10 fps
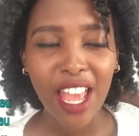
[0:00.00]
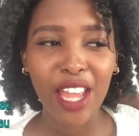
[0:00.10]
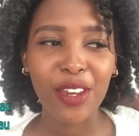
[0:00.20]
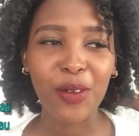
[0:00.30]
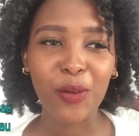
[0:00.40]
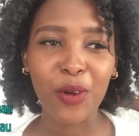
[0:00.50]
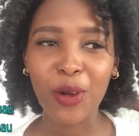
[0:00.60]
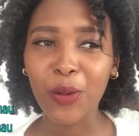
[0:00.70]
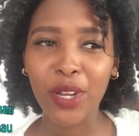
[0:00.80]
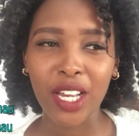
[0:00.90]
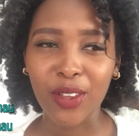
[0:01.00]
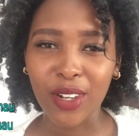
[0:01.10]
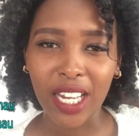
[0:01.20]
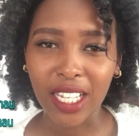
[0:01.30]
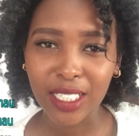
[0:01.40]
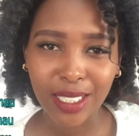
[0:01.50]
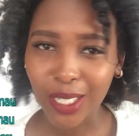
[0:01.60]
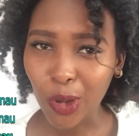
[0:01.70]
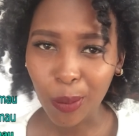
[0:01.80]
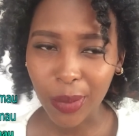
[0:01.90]
and you walk well, you're like
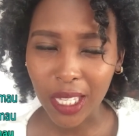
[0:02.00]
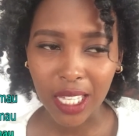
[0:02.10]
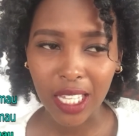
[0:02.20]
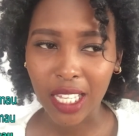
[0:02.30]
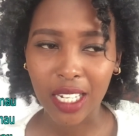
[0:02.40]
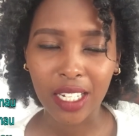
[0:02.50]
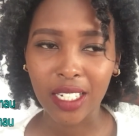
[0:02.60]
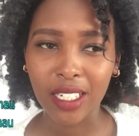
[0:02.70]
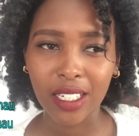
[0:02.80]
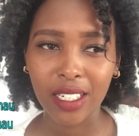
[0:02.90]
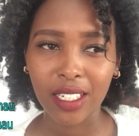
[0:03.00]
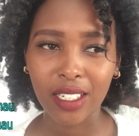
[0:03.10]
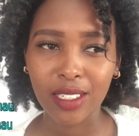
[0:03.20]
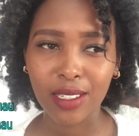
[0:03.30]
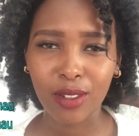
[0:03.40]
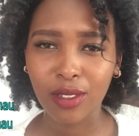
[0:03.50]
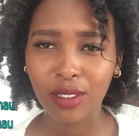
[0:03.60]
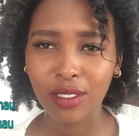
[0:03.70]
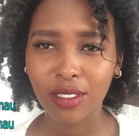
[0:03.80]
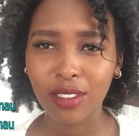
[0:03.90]
sloppy and
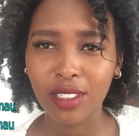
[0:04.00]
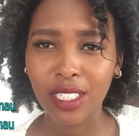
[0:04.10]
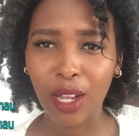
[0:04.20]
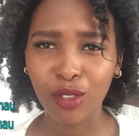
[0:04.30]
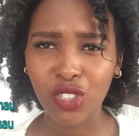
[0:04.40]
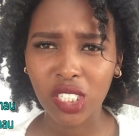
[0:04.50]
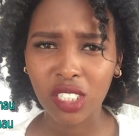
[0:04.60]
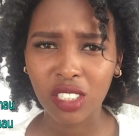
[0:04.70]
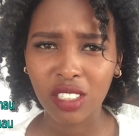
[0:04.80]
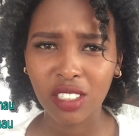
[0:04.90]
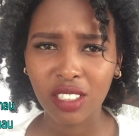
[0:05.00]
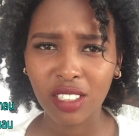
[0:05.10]
slouching,